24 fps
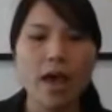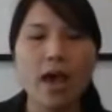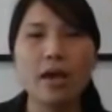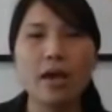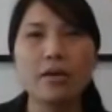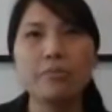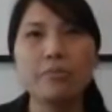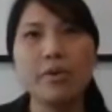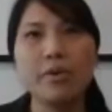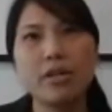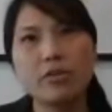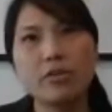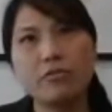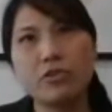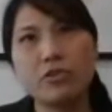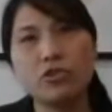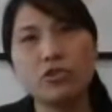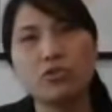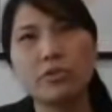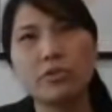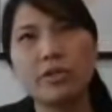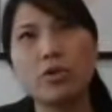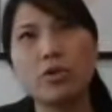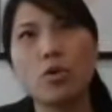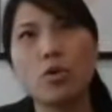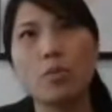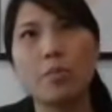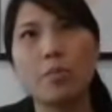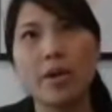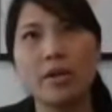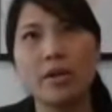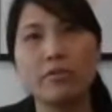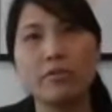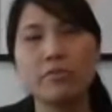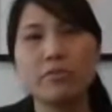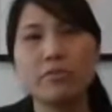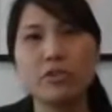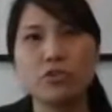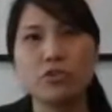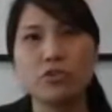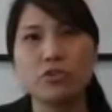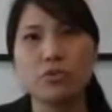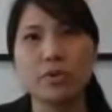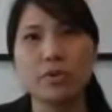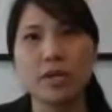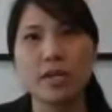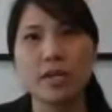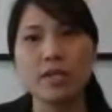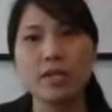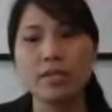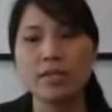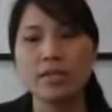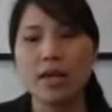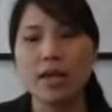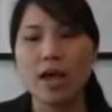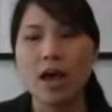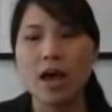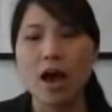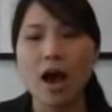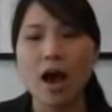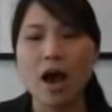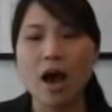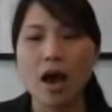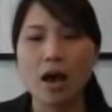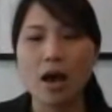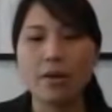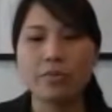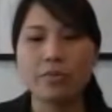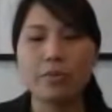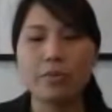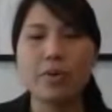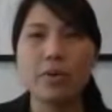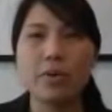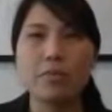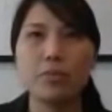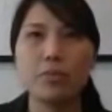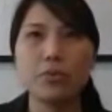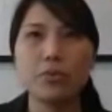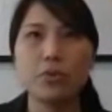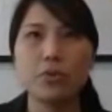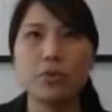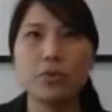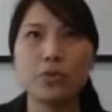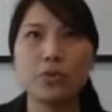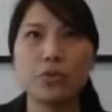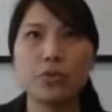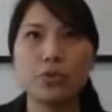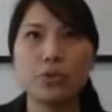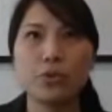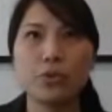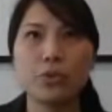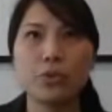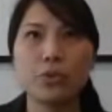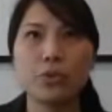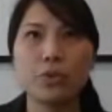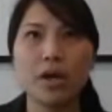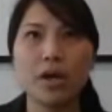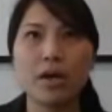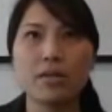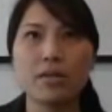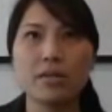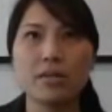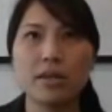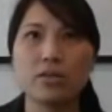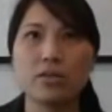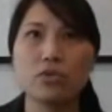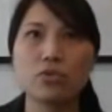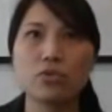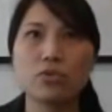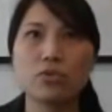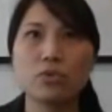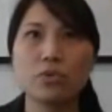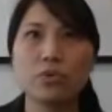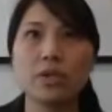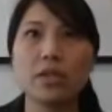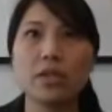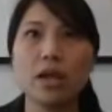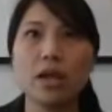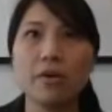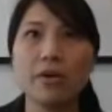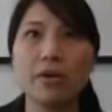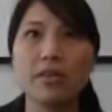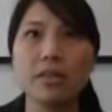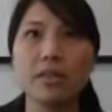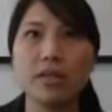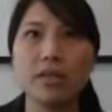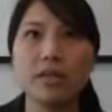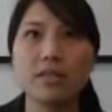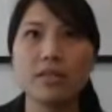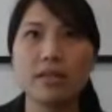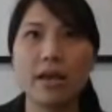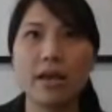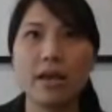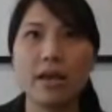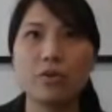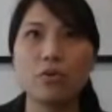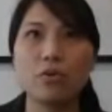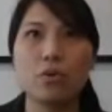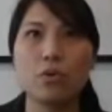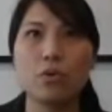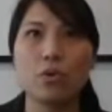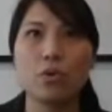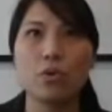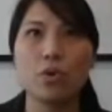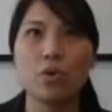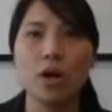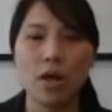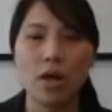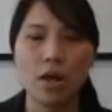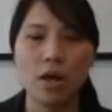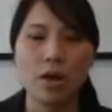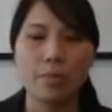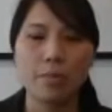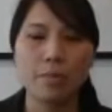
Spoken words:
and beneficiary or beneficiaries are the people who are set to inherit the estate or